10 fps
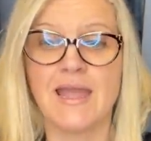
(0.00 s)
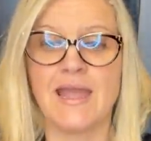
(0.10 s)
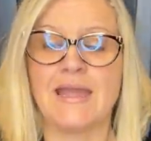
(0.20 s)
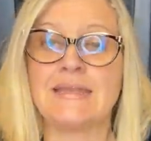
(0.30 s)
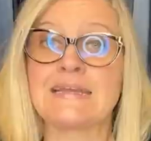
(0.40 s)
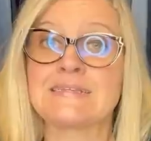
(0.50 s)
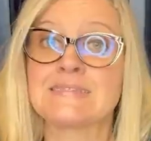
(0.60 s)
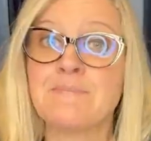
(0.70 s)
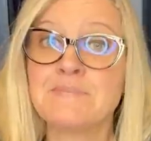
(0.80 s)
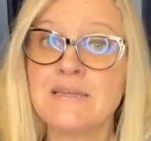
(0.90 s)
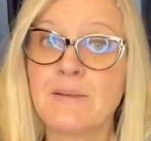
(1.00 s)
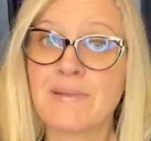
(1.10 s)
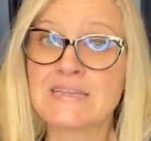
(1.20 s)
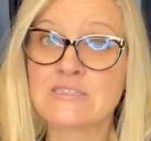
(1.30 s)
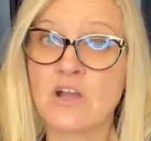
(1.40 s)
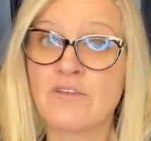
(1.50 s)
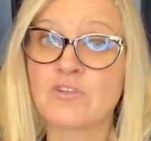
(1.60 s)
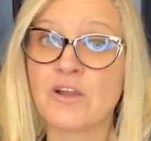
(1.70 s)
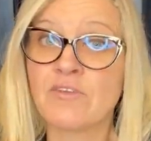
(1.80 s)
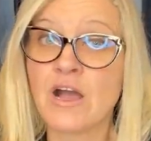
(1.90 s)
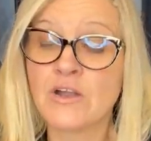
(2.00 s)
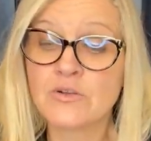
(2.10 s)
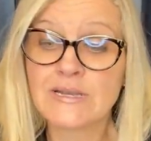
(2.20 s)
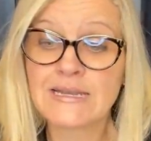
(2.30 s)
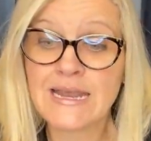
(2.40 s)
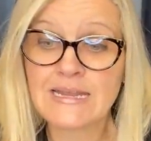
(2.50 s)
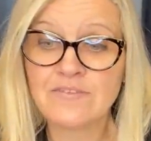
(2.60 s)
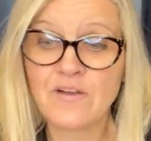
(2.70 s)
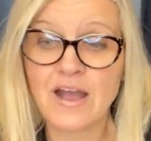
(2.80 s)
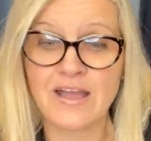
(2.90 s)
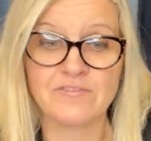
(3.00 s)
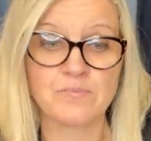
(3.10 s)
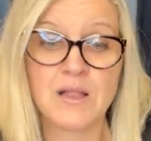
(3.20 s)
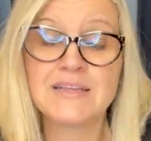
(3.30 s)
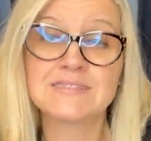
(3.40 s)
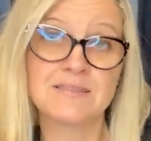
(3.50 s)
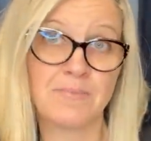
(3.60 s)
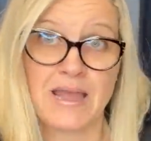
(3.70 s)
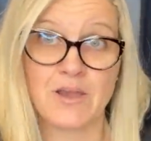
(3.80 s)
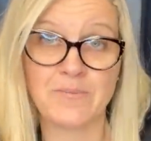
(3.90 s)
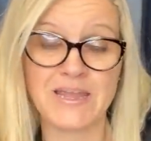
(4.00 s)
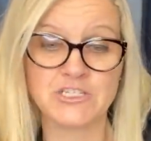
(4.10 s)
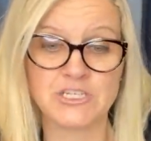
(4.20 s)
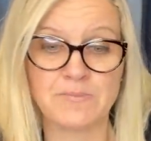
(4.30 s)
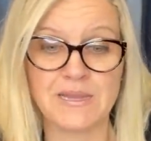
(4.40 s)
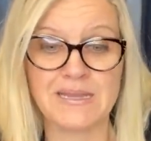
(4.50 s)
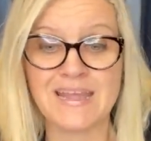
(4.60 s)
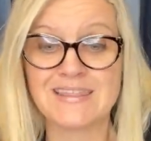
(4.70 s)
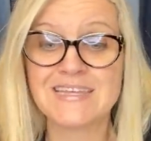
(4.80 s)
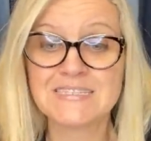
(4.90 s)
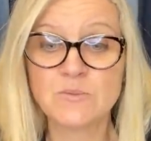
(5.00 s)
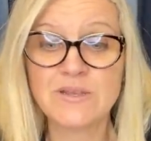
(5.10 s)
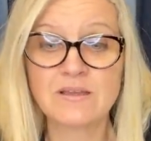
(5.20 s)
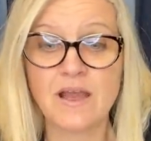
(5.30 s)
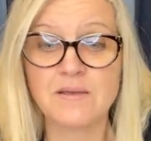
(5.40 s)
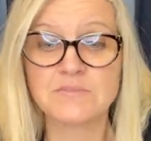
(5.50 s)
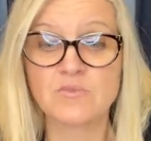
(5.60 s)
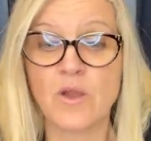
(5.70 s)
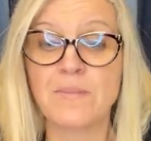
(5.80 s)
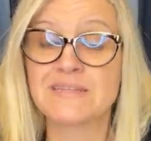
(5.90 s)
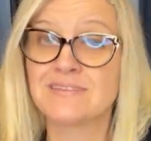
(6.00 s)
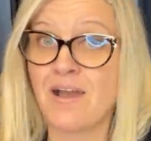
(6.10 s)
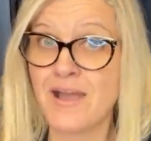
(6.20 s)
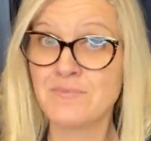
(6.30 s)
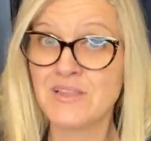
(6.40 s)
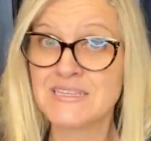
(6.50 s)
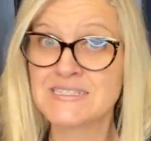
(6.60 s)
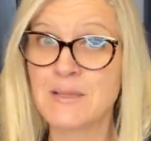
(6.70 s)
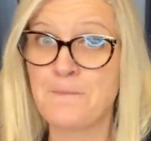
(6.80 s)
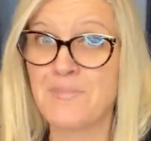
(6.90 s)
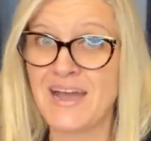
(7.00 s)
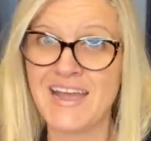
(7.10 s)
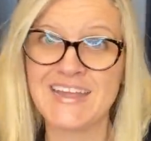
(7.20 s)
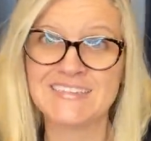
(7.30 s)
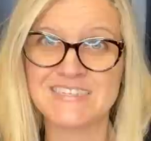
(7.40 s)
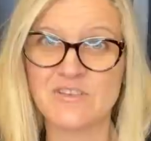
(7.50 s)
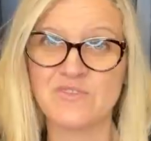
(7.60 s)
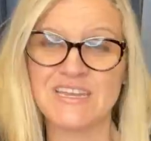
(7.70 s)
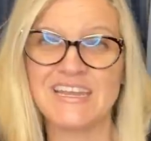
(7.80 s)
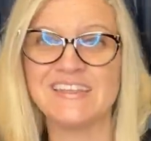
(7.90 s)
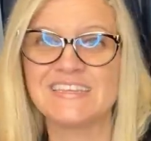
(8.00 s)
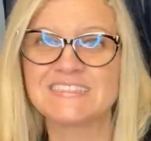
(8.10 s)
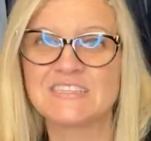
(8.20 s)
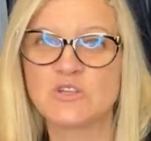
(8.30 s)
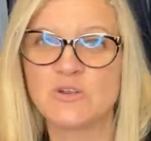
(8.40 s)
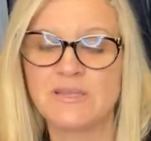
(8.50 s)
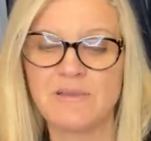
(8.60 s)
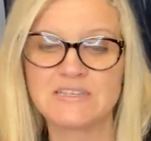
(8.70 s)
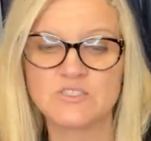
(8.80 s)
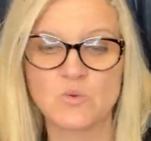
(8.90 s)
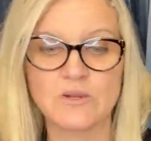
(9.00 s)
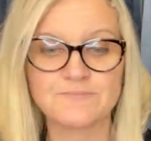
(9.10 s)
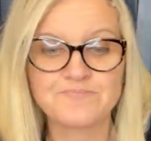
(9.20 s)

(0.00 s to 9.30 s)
and accepted a best offer of one hundred eighty-five dollars, plus the buyer paid shipping. This one comes from Timeless by Tiffany, and this is her eBay store.